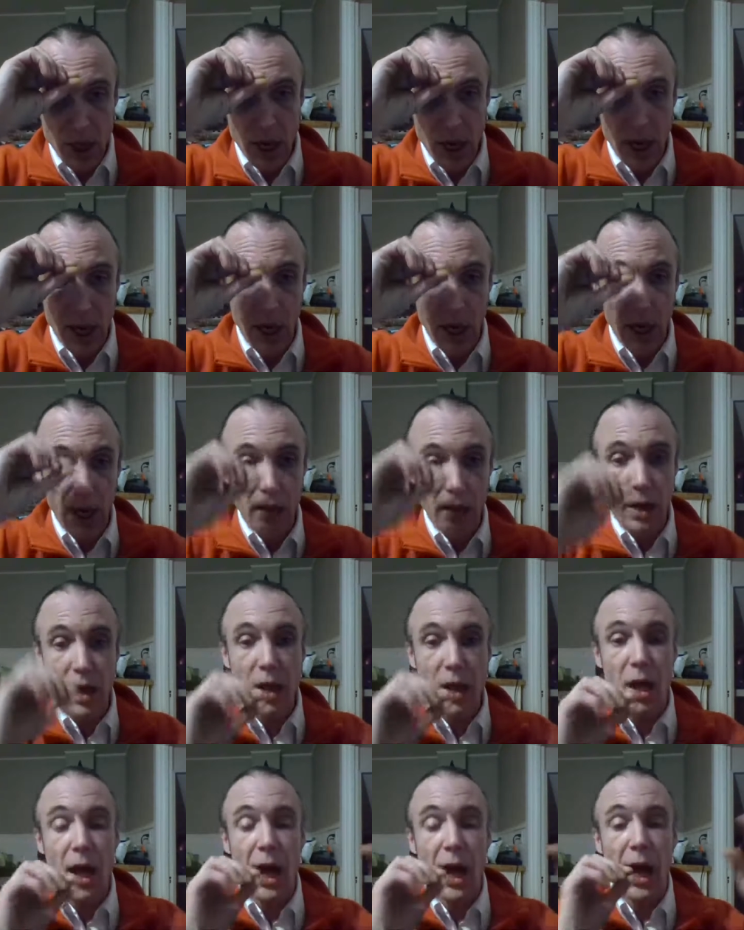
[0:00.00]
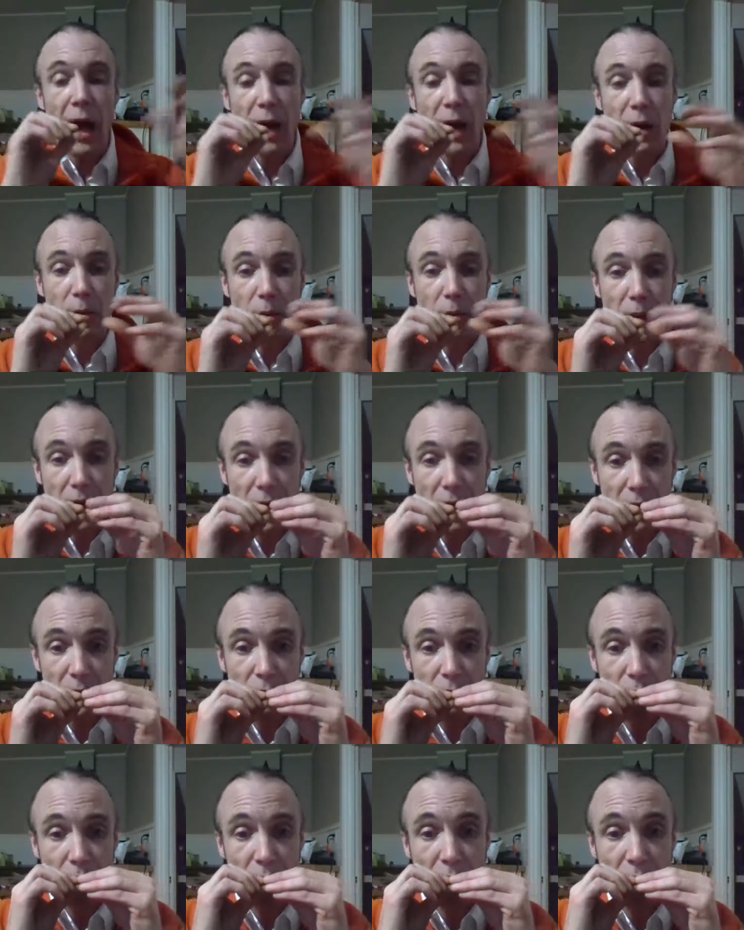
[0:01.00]
at Adam and Eve
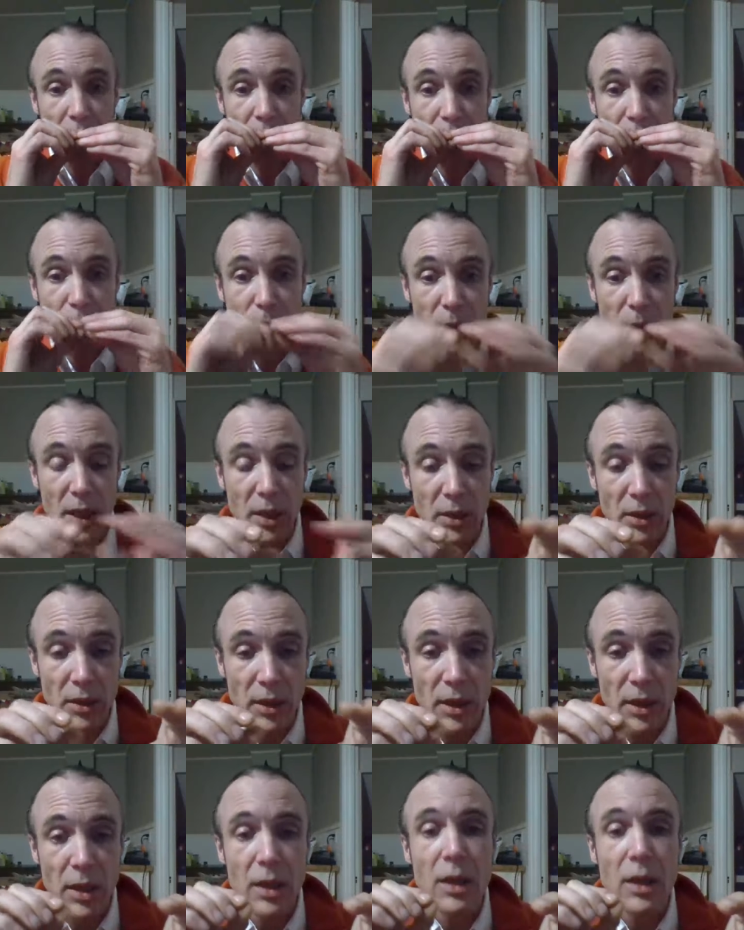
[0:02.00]
were expelled.